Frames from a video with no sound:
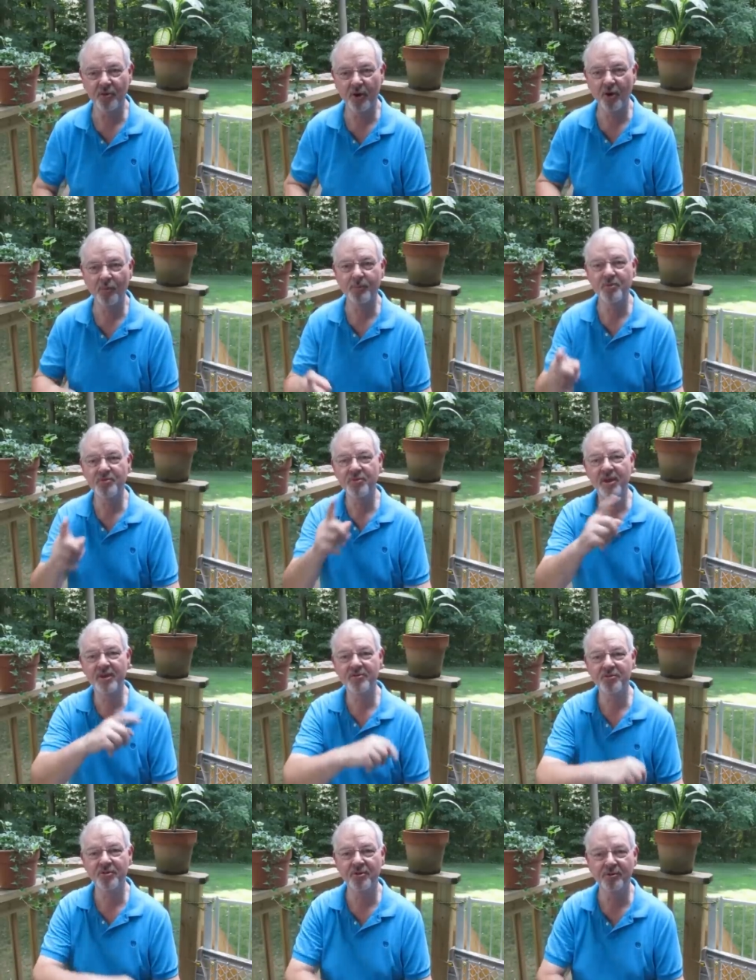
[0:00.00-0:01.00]
So I hope you
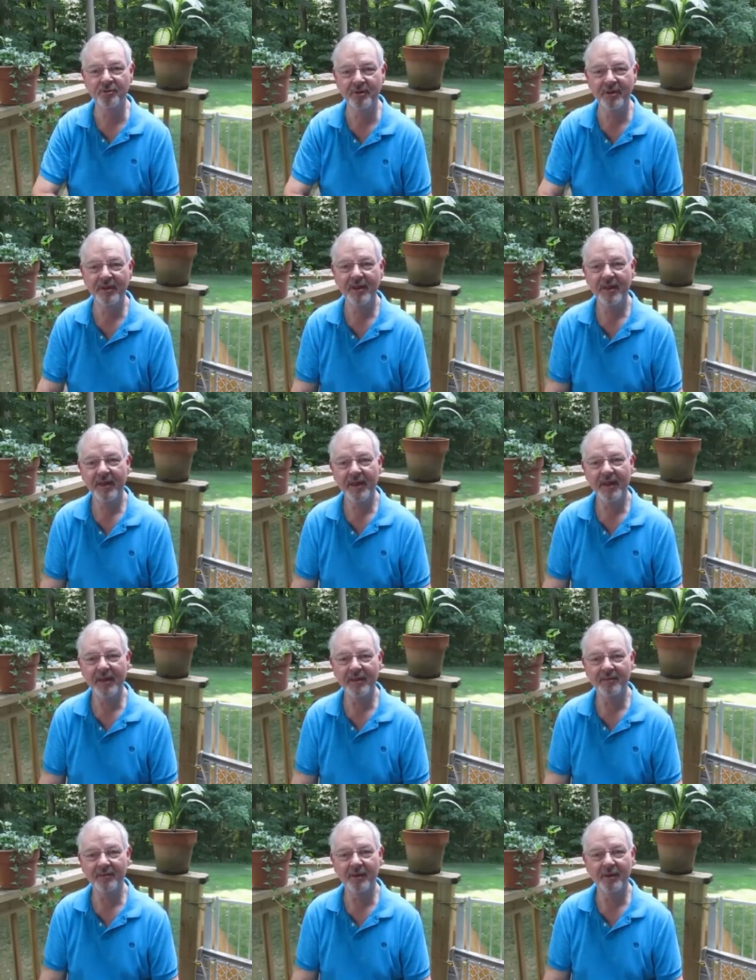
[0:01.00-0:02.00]
stay tuned
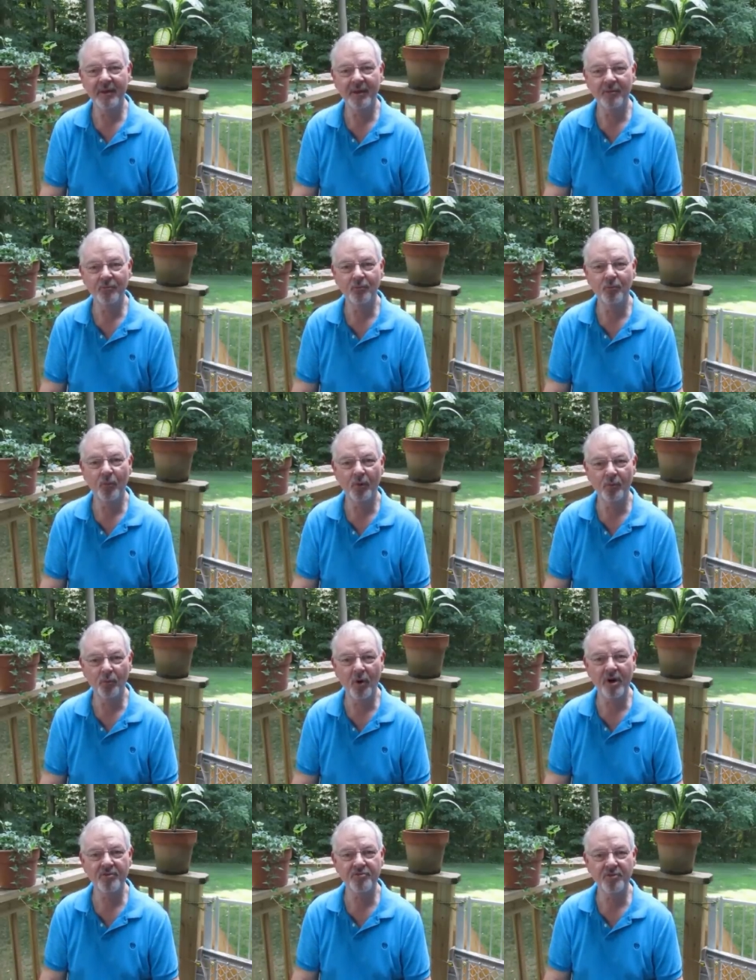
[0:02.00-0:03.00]
and
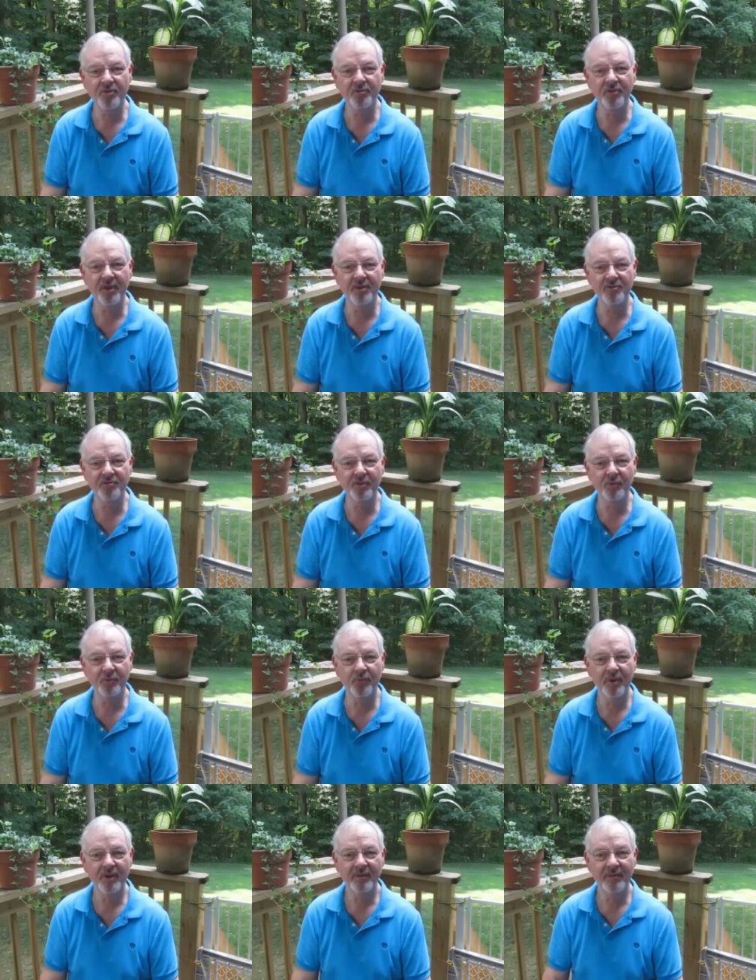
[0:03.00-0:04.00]
watch the things
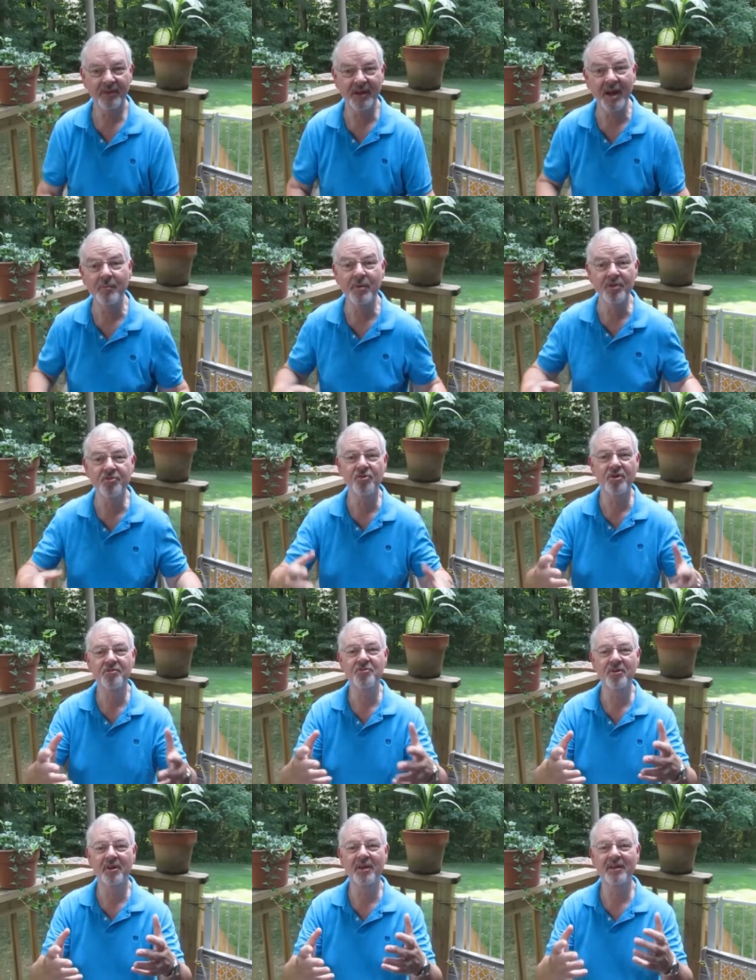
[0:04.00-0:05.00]
that I'm
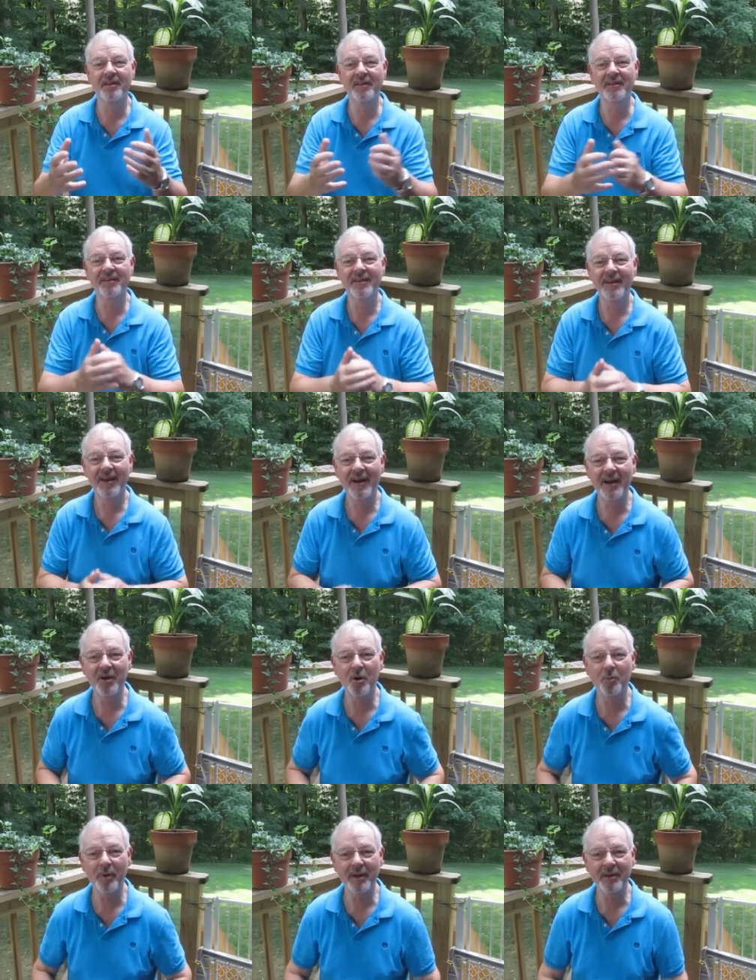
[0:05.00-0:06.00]
interested in that I
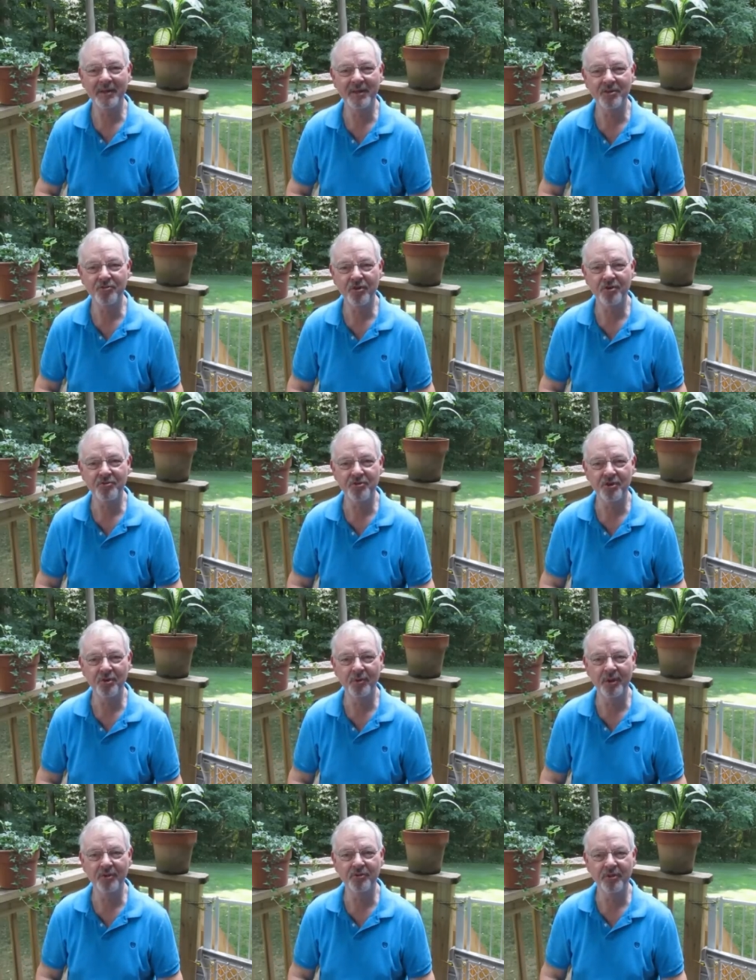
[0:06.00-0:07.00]
hope I can interest
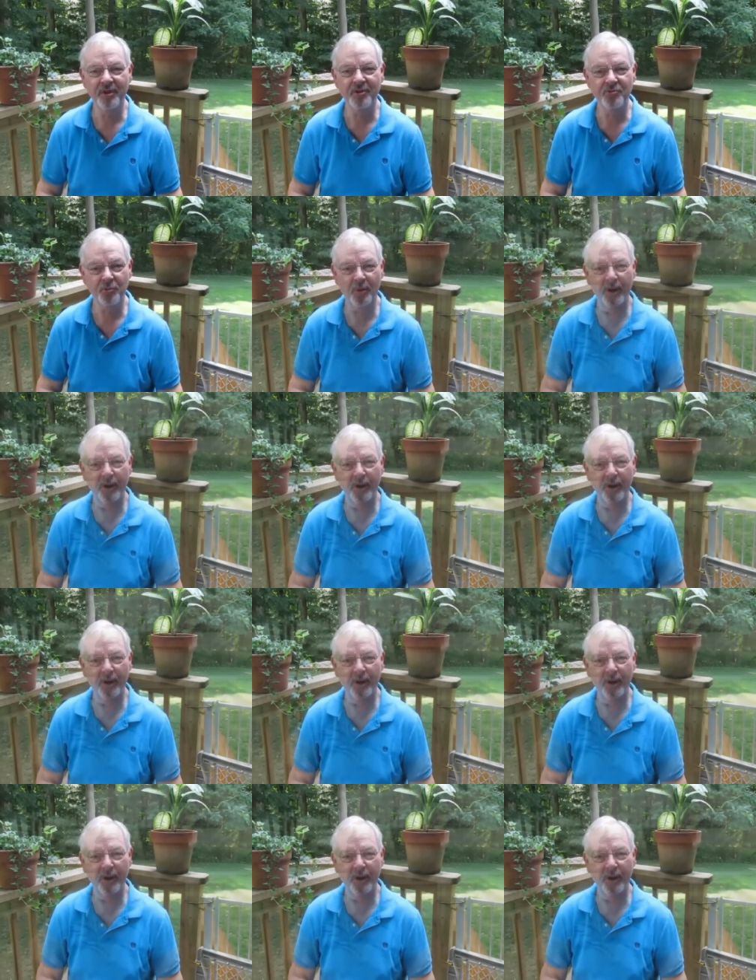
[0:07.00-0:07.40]
you in as